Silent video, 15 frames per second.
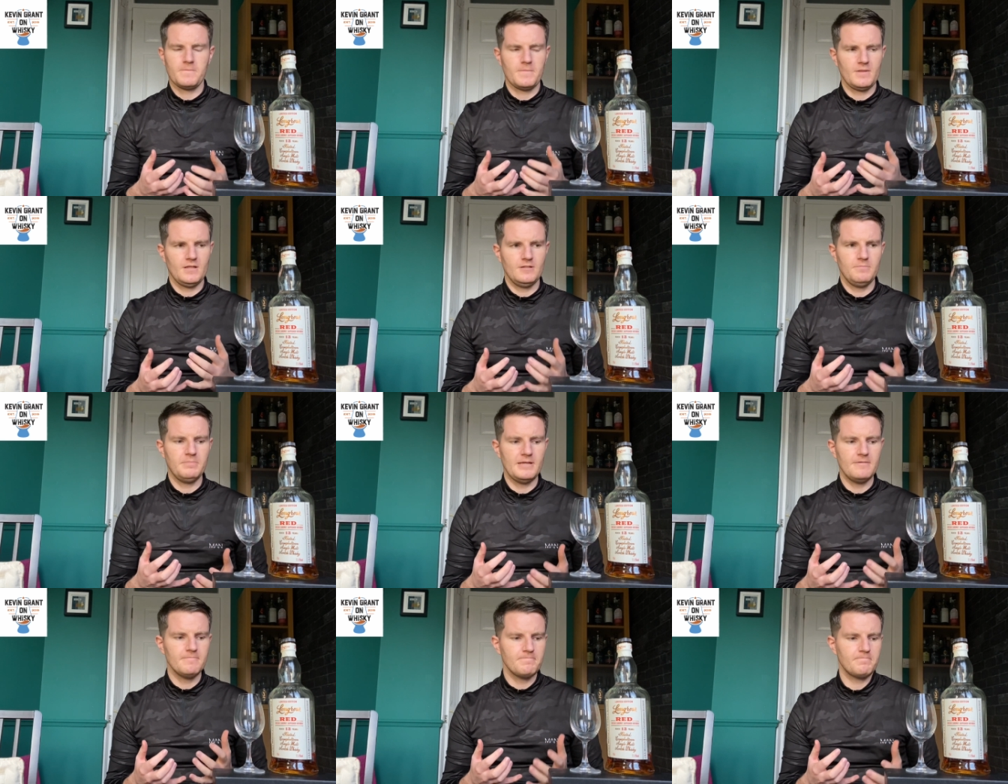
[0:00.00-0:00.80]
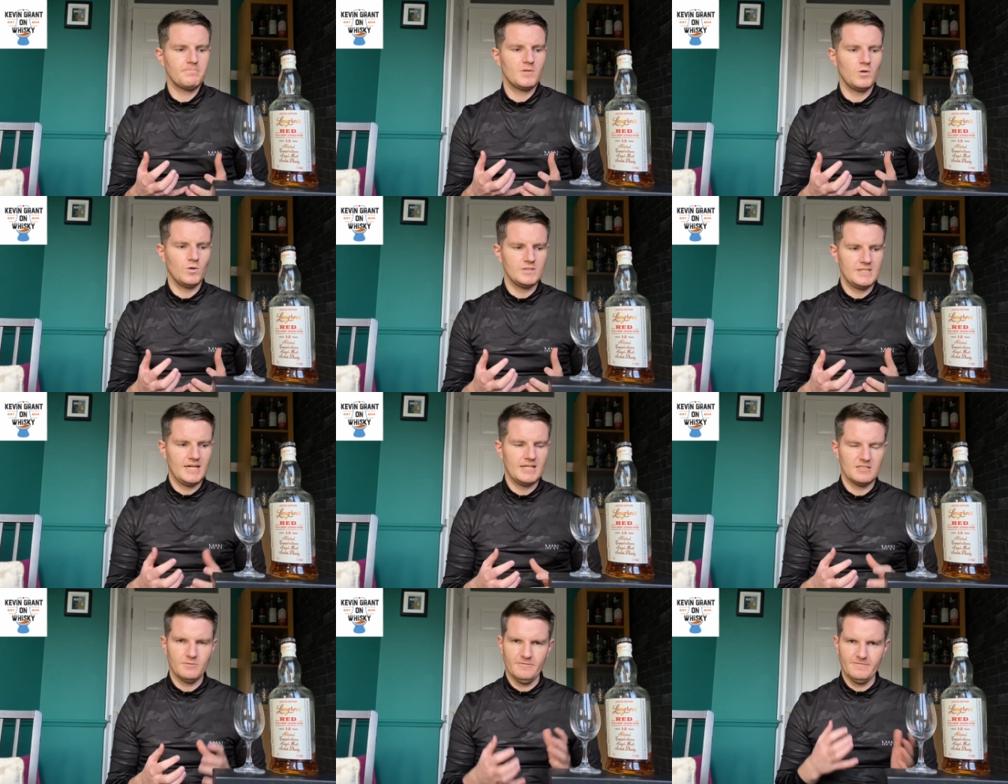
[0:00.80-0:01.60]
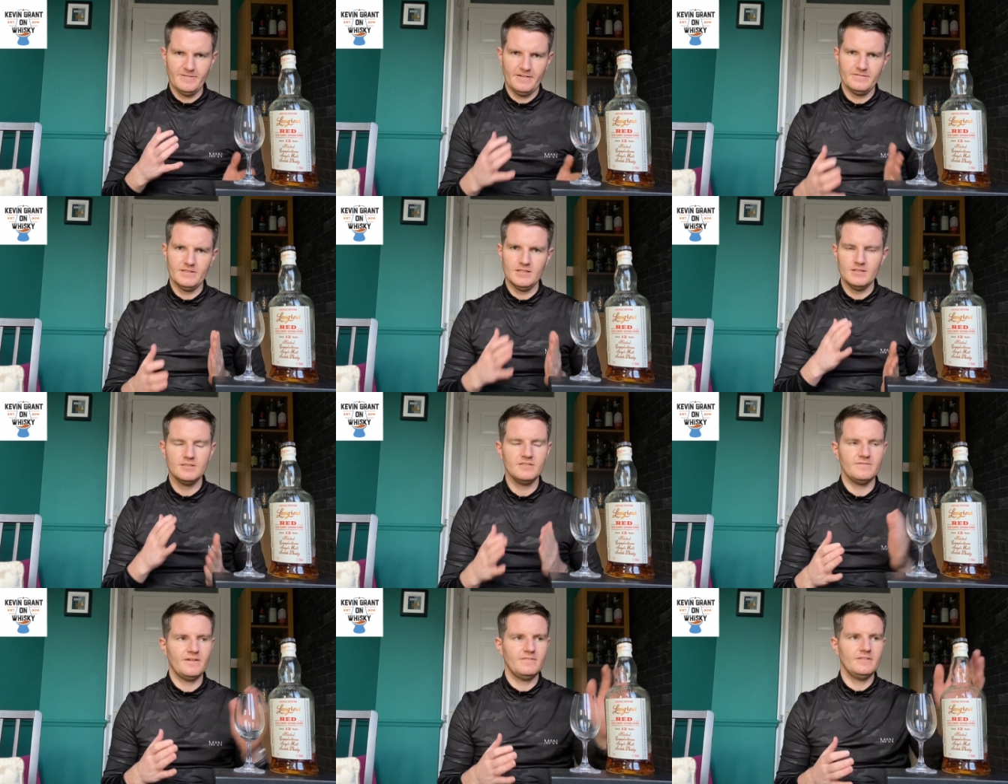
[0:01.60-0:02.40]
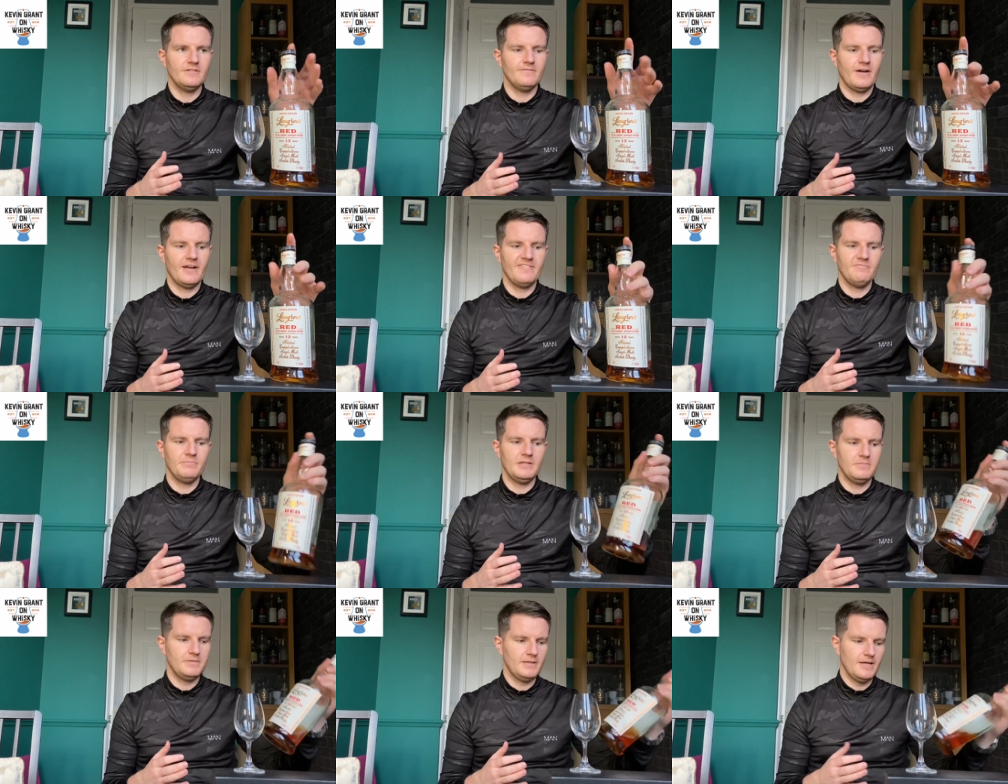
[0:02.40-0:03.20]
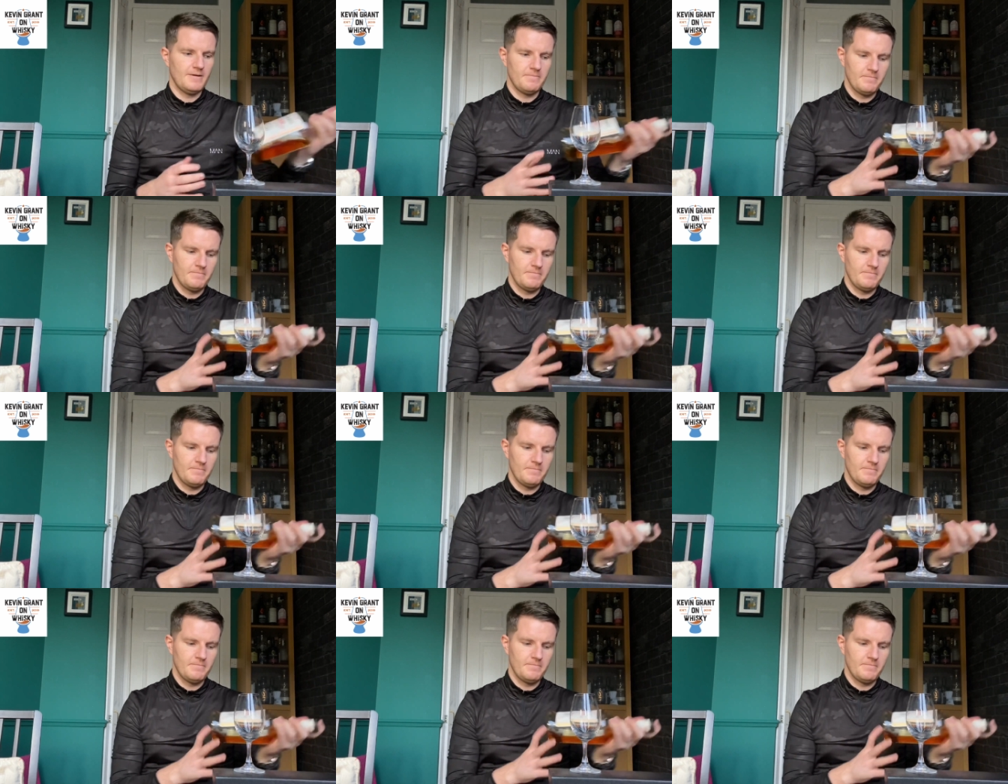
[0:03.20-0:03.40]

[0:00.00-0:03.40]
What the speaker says: the peat content is about 50 to 55 ppm.